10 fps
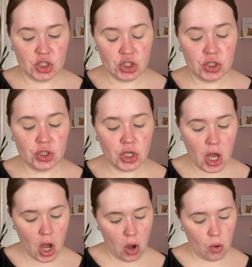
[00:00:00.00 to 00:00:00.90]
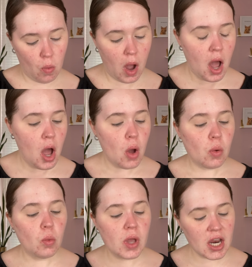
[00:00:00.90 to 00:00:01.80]
So
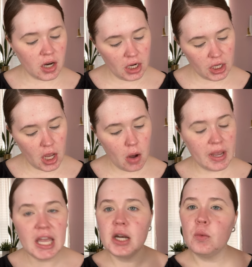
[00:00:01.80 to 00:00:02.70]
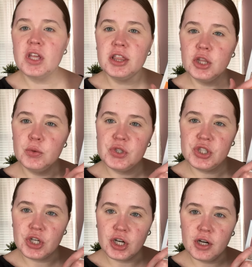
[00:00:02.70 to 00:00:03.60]
we are gonna go in with
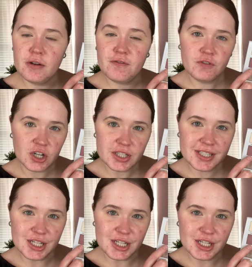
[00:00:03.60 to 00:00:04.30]
Lucerne first